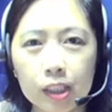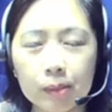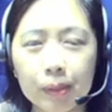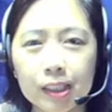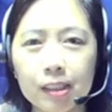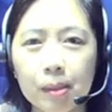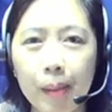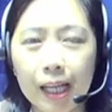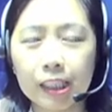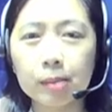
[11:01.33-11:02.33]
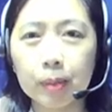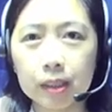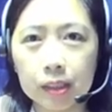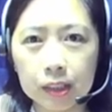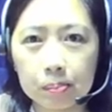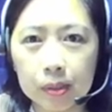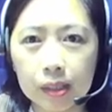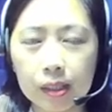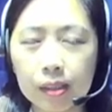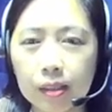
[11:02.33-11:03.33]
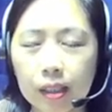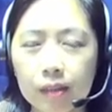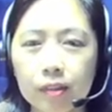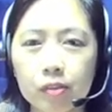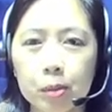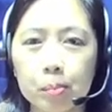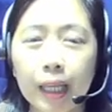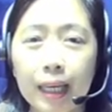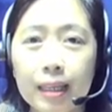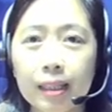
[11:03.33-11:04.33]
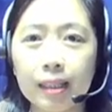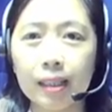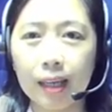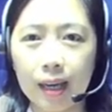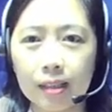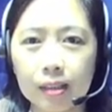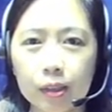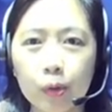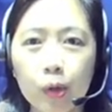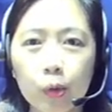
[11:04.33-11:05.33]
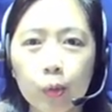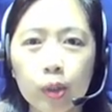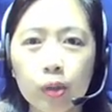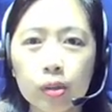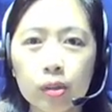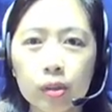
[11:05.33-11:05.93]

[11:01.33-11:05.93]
plus the past participle, okay, of the verb taken care. So we don't